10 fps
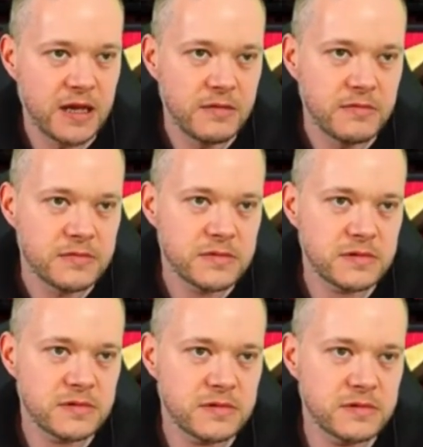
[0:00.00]

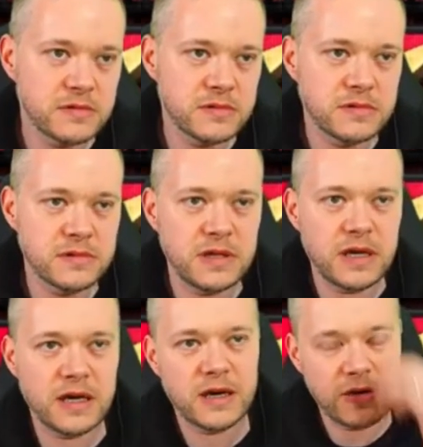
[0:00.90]

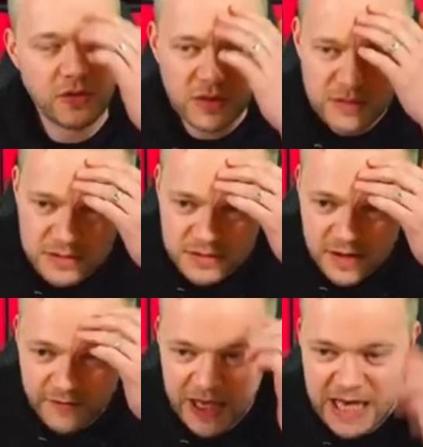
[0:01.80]
No. I
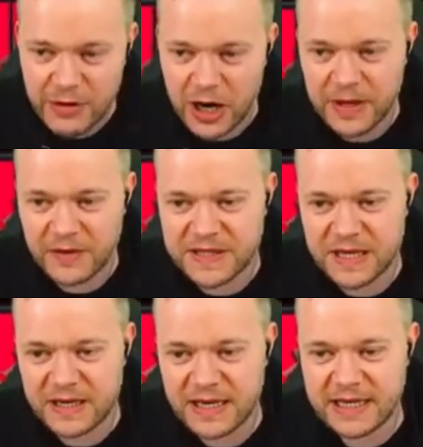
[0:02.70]
think he might be
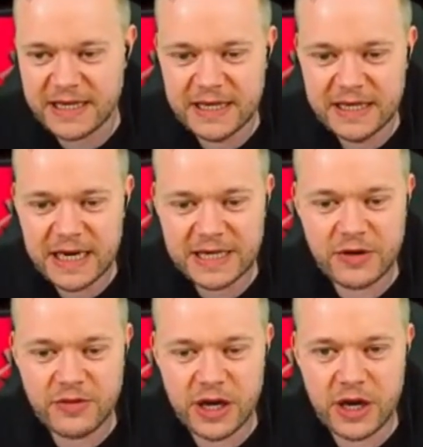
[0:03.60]
offside. I don't
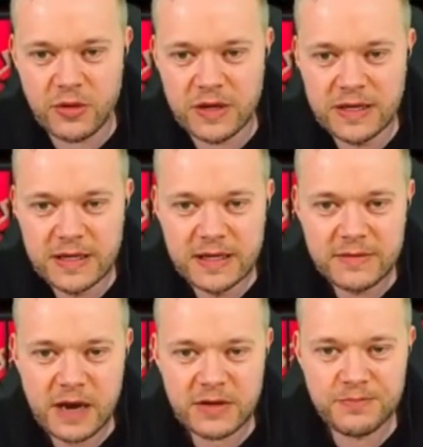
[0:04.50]
know. That
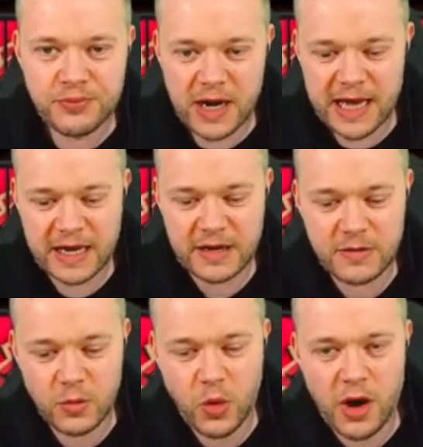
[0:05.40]
was brilliant.
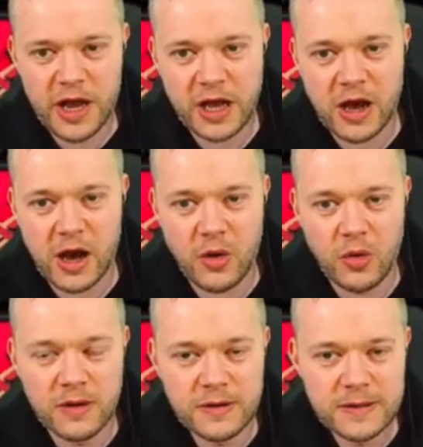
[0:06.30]
What a goal.
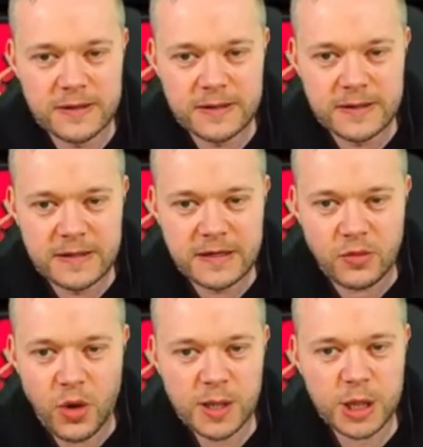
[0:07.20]

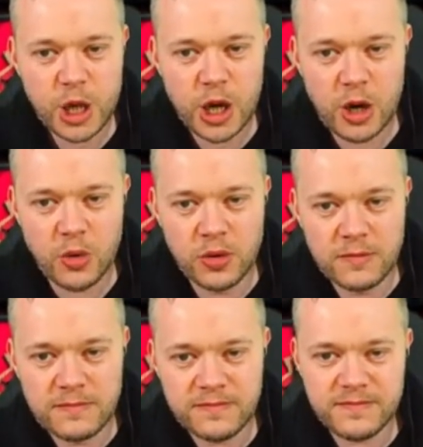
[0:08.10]
What a goal.
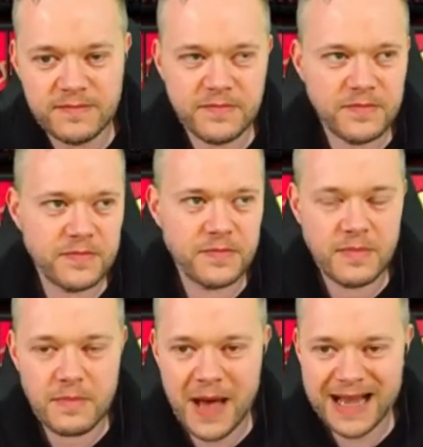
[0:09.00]

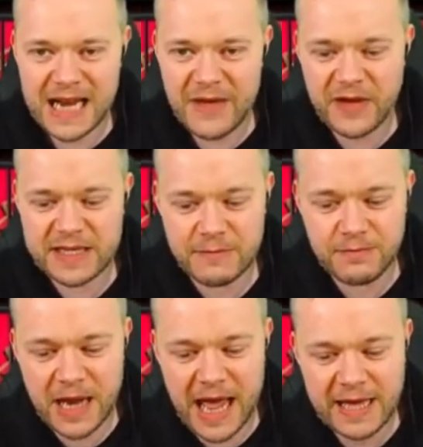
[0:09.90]
Magnificent play.